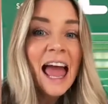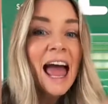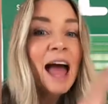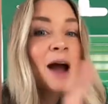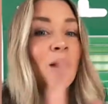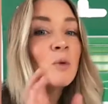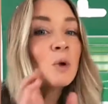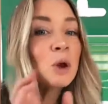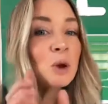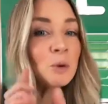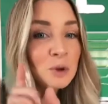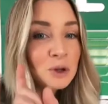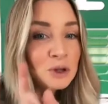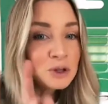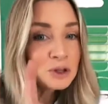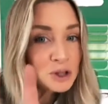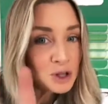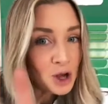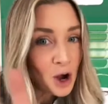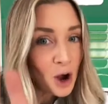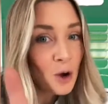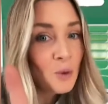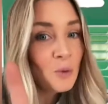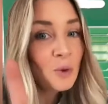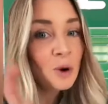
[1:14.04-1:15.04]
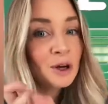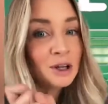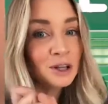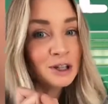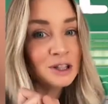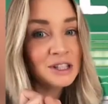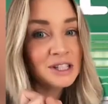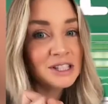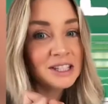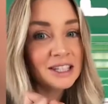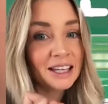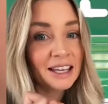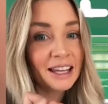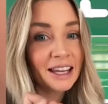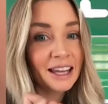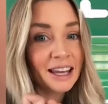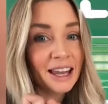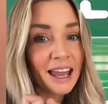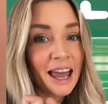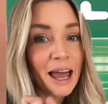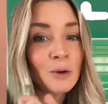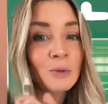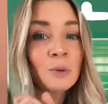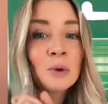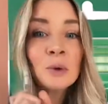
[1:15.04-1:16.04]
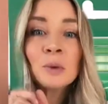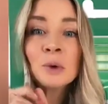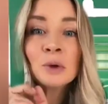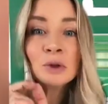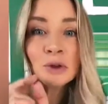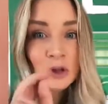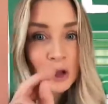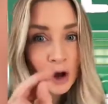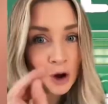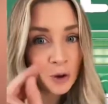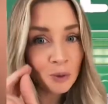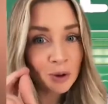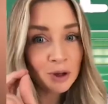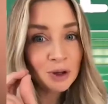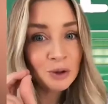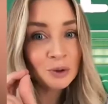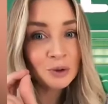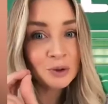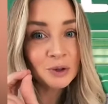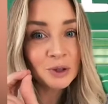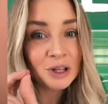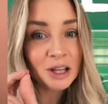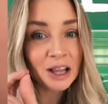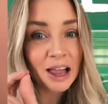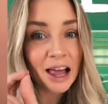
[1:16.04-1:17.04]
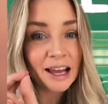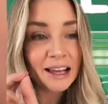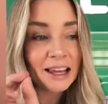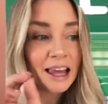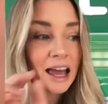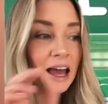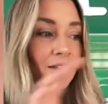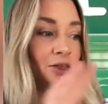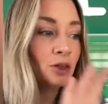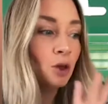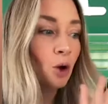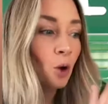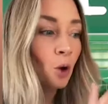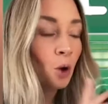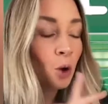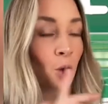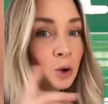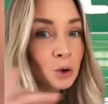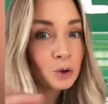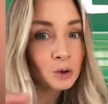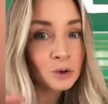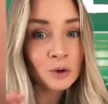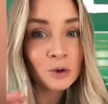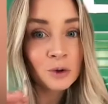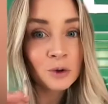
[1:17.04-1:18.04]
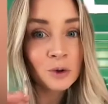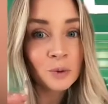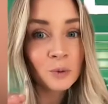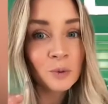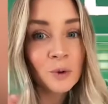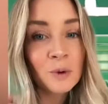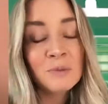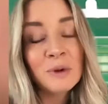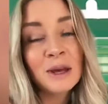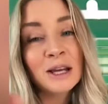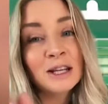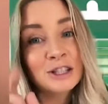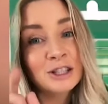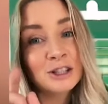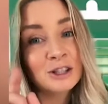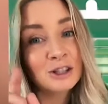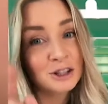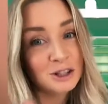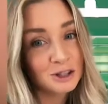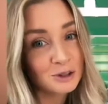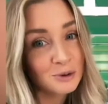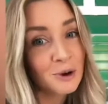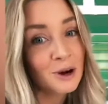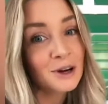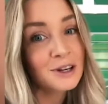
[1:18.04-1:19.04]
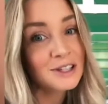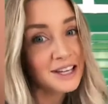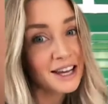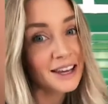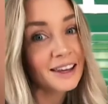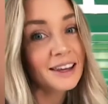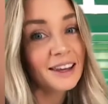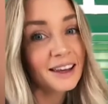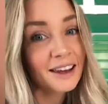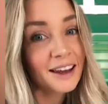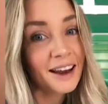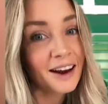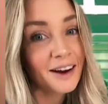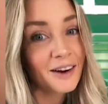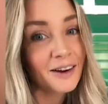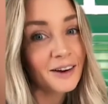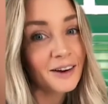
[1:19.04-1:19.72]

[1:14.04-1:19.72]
We will know where you're sitting and we will know what you look like, and the whole crew will make sure you are taken care